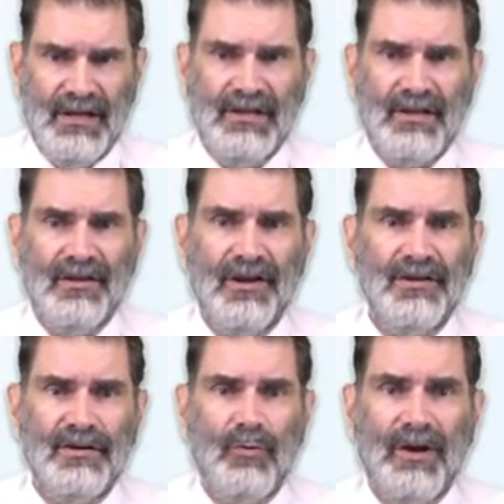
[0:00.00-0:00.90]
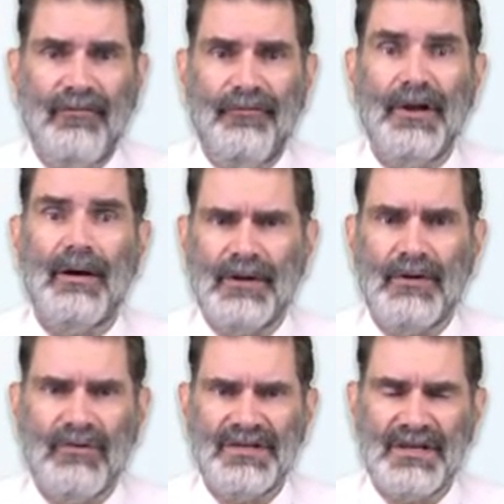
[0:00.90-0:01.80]
The London whale phenomena
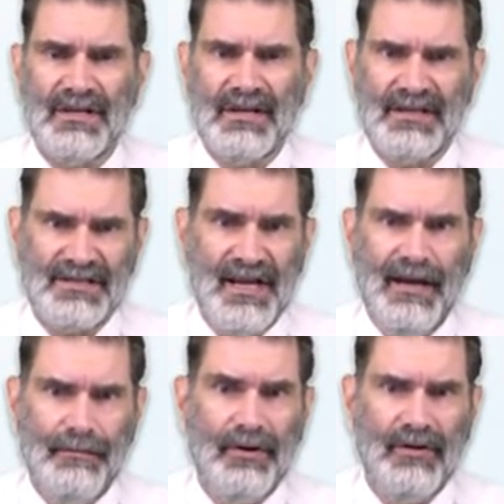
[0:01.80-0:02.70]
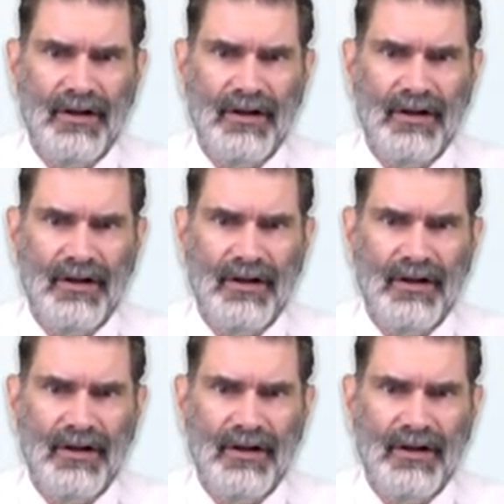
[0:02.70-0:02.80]
was an example